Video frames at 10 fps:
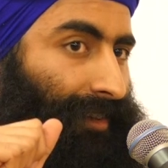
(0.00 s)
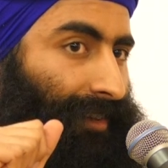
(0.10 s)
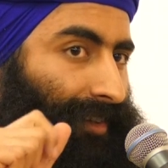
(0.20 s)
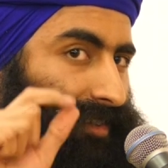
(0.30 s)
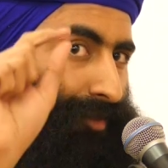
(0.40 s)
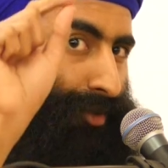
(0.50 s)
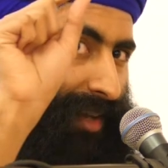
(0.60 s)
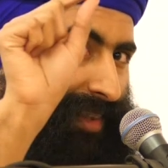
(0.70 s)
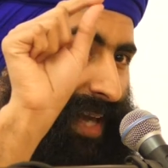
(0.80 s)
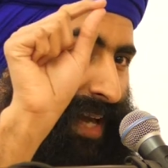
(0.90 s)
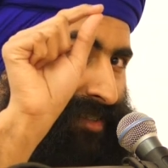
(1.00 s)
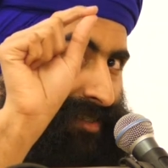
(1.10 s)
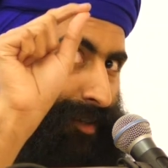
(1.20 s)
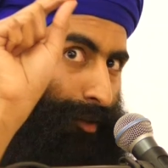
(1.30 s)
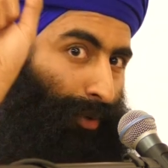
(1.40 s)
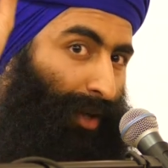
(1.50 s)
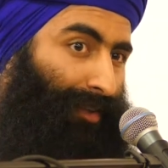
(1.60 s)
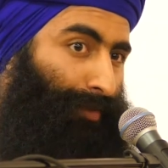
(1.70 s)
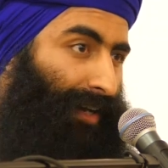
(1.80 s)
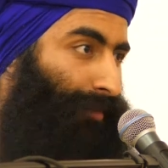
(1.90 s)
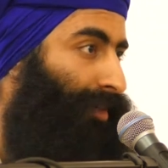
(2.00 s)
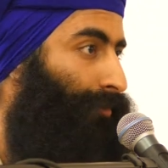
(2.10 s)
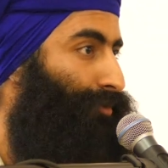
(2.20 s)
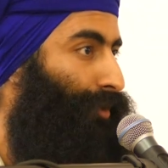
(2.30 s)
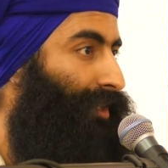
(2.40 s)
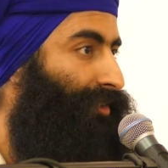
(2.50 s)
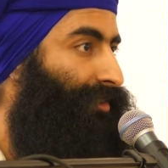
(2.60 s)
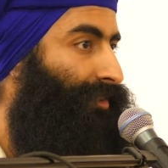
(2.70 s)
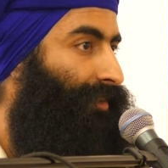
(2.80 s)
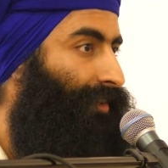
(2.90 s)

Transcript: Because if you take the S and you put it at the back, it becomes words.